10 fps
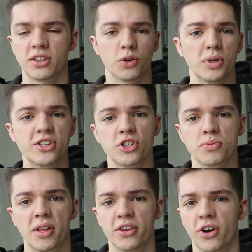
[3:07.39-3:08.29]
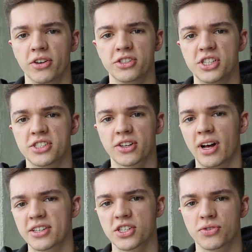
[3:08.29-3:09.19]
The research methodologies
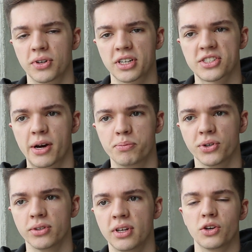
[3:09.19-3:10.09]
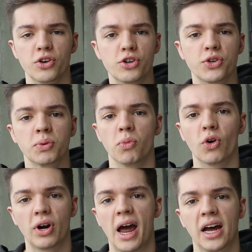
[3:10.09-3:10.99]
classes, for example, you're doing
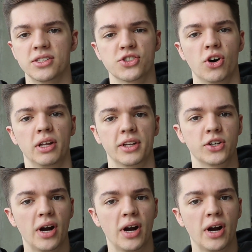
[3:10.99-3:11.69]
more hands-on.